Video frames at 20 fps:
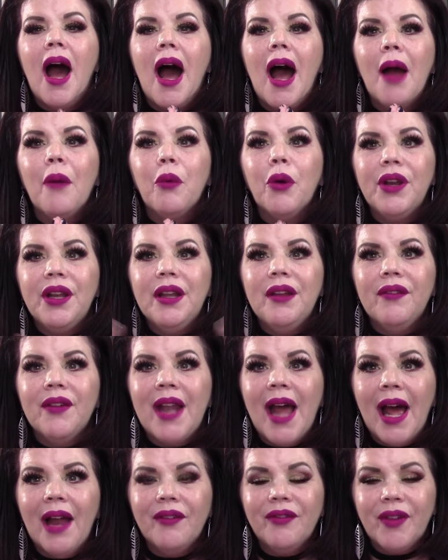I wouldn't even
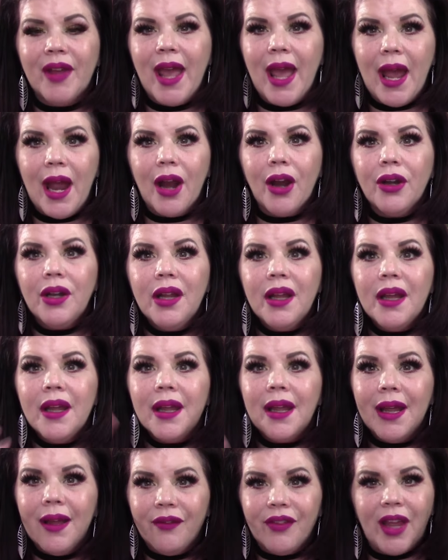have cared
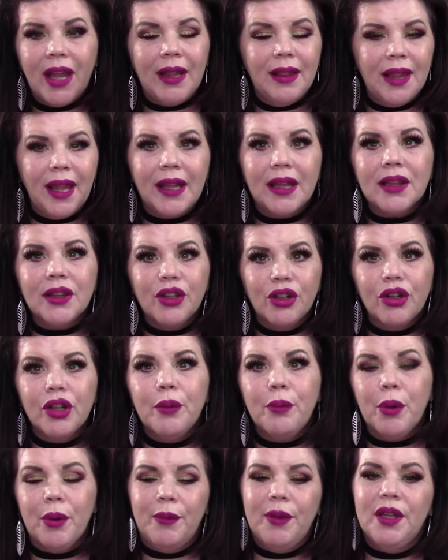if they like
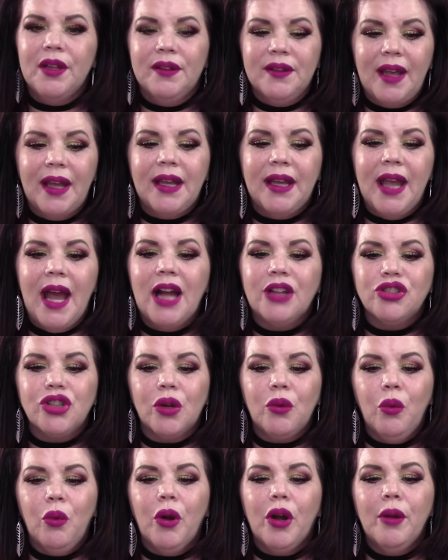literally put me in a
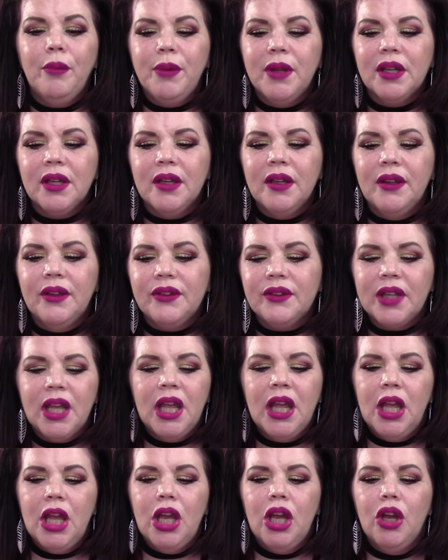psychiatric ward, because
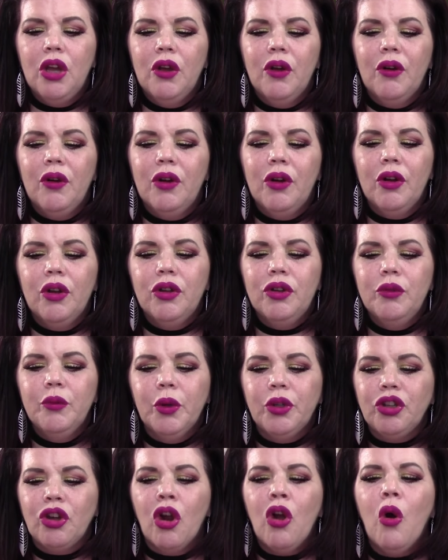
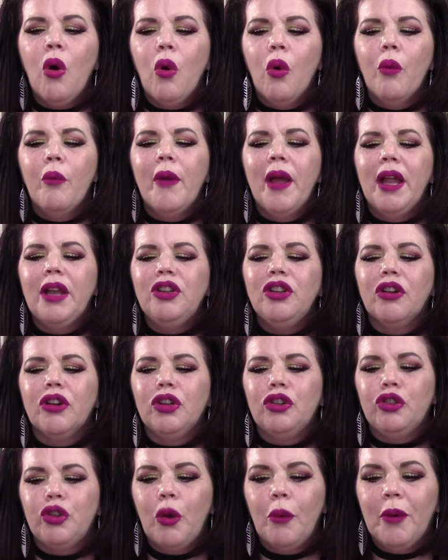when you're home and you're
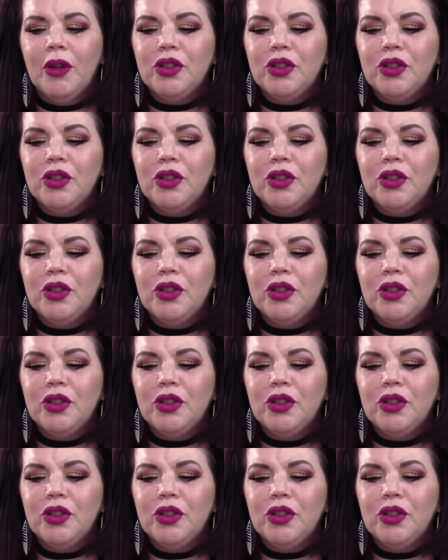in so